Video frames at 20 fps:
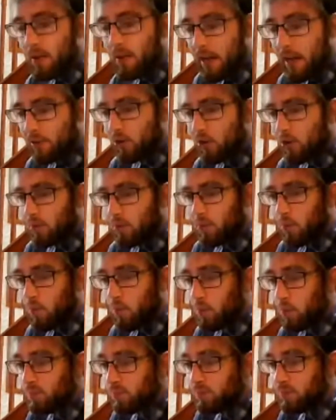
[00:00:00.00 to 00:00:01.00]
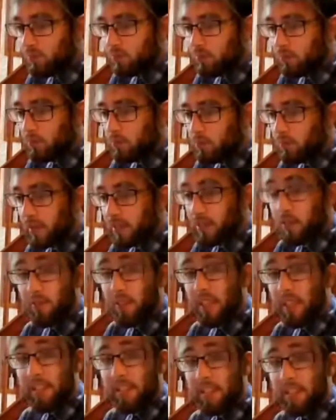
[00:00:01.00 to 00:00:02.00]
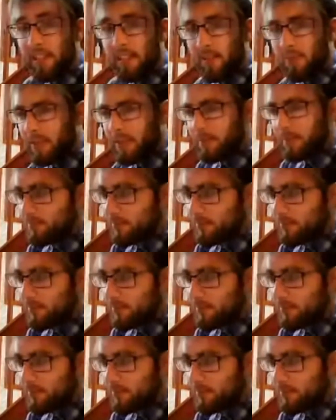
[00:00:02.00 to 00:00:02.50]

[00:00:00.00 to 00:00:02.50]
But I don't like to think that.